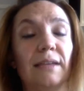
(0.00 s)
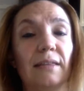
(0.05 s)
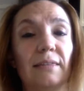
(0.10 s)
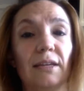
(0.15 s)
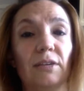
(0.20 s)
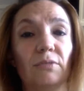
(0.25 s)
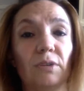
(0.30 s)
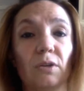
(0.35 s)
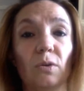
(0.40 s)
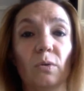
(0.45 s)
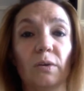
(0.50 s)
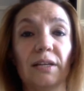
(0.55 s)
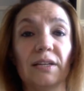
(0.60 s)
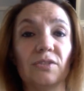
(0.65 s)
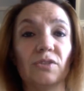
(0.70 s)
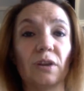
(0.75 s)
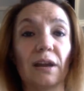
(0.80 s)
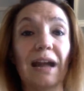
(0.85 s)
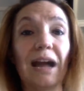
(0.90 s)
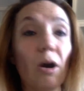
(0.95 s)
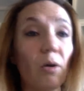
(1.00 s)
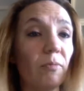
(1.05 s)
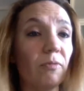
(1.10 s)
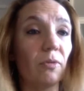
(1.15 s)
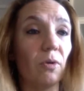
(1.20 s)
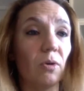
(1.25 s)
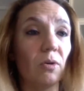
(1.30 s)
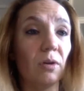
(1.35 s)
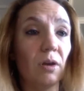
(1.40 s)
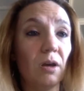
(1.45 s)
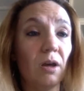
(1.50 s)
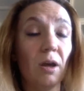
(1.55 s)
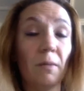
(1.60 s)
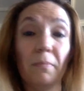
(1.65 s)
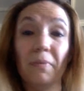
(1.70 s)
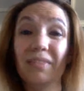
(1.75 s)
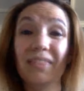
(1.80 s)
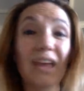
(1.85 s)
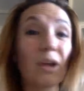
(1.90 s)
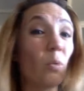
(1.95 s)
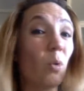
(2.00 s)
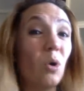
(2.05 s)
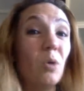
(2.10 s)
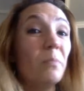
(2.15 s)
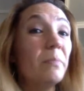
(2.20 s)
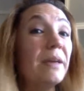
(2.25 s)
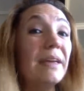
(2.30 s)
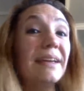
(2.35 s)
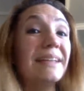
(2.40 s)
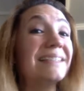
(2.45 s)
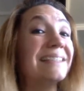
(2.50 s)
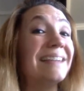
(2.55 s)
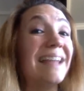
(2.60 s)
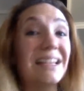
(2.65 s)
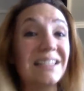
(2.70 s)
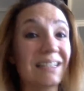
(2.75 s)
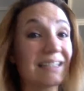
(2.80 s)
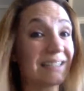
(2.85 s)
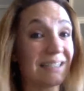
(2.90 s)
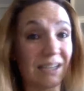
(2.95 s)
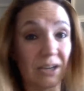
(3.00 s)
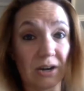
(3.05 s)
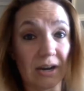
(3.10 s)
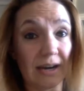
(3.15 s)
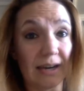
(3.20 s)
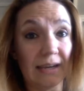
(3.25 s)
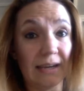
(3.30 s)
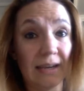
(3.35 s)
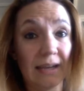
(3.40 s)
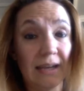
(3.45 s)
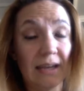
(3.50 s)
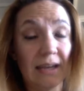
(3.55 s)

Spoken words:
I think recordings are helpful, but they won't be as necessary